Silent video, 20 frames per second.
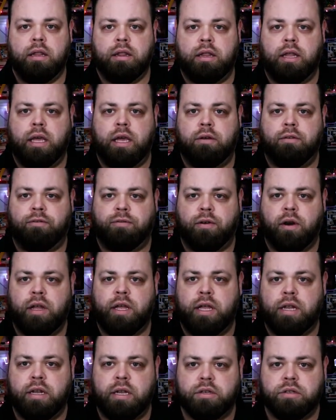the
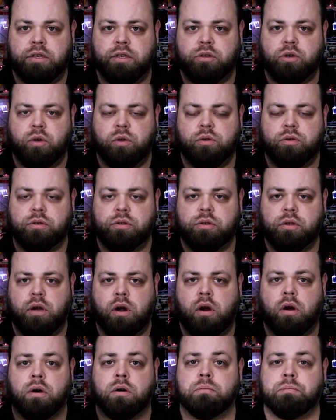front index controllers
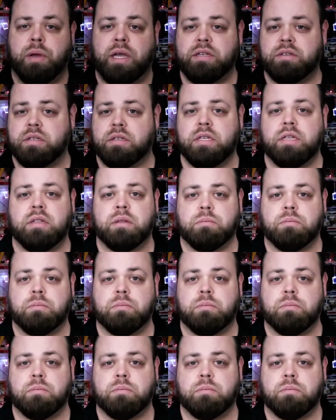are basically